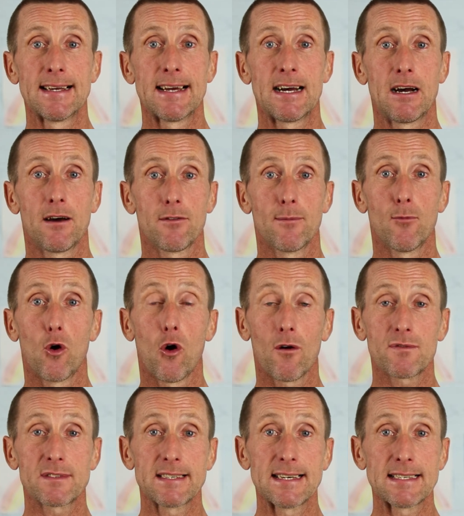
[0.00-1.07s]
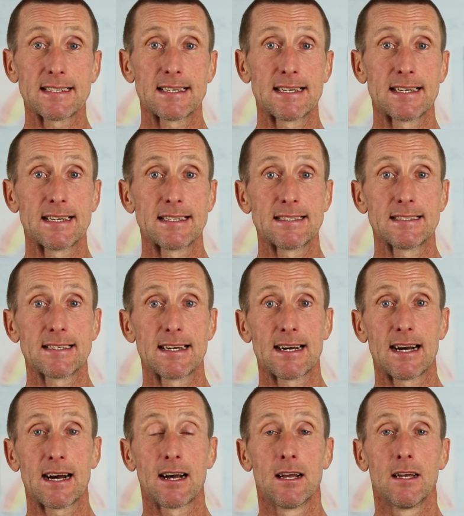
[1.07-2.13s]
the more offset and
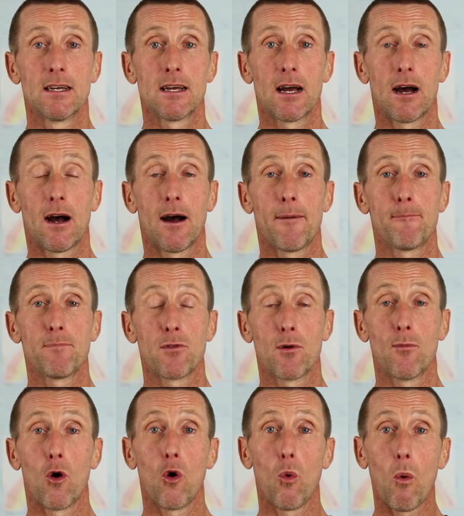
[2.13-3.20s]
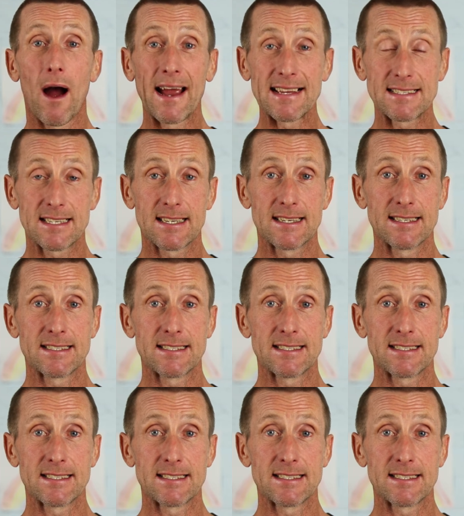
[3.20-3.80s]
the more weight